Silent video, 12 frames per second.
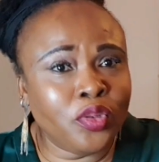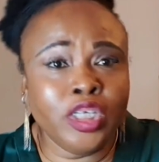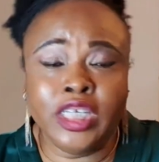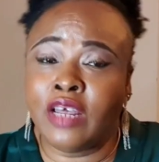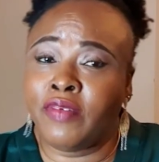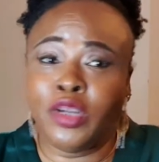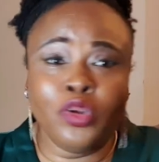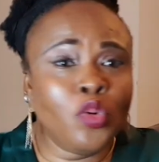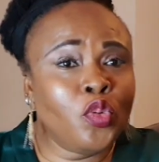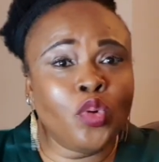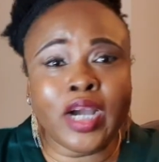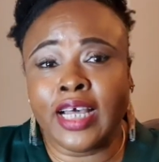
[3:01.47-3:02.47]
You never know
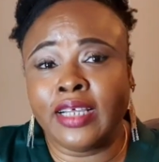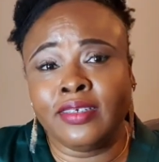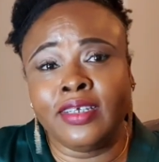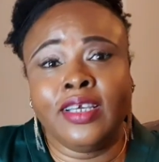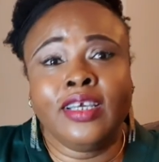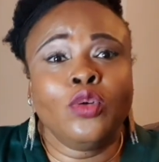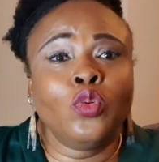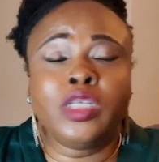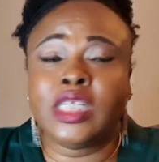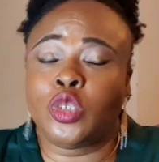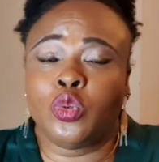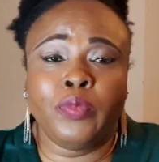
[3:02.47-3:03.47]
who
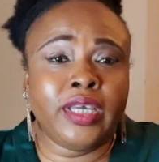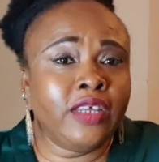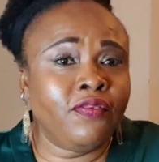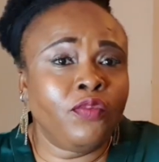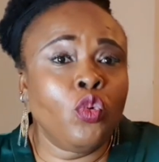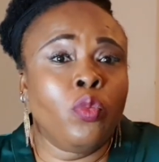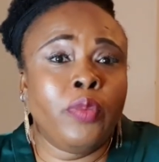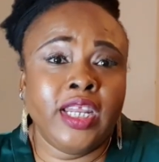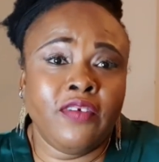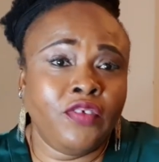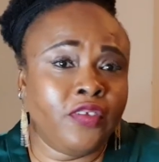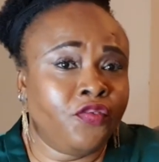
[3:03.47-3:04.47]
will
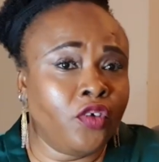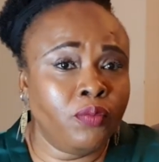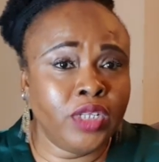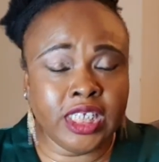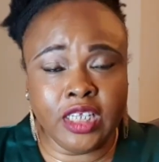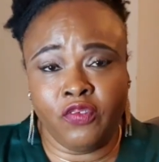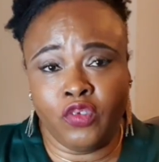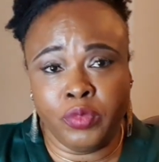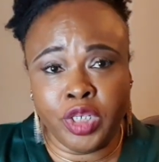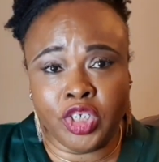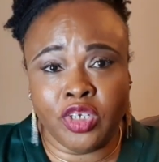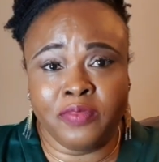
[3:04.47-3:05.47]
benefit from this
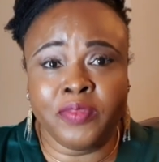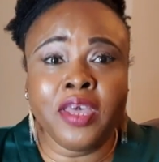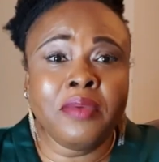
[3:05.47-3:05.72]
information,